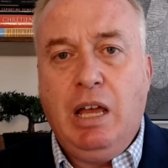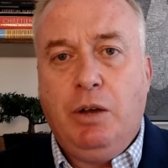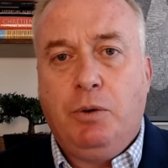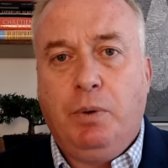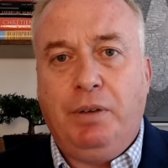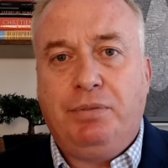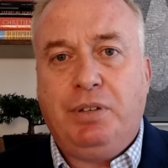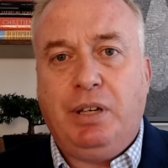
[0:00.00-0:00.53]

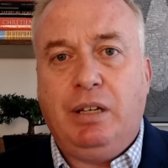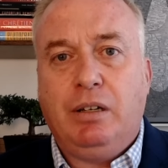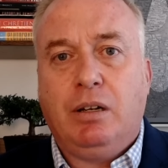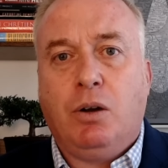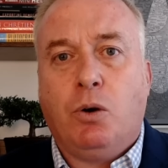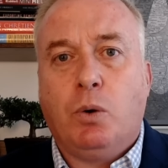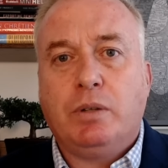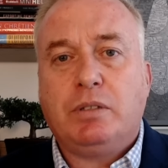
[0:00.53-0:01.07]
We've seen
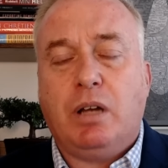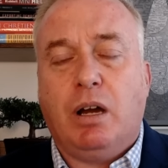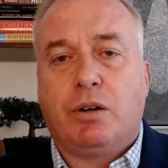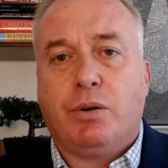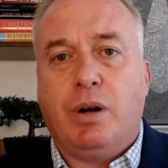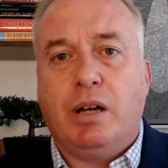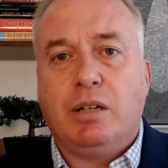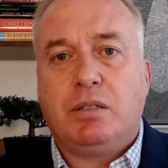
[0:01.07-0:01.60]
courts
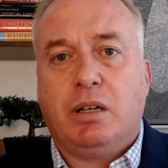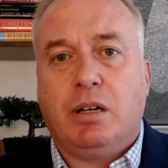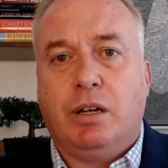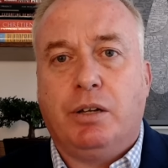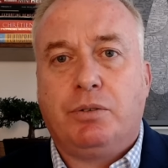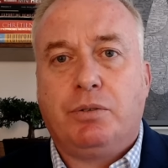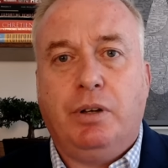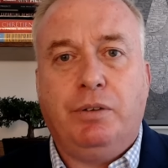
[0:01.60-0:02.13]
across the
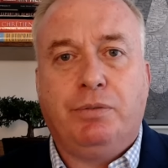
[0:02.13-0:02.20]
country,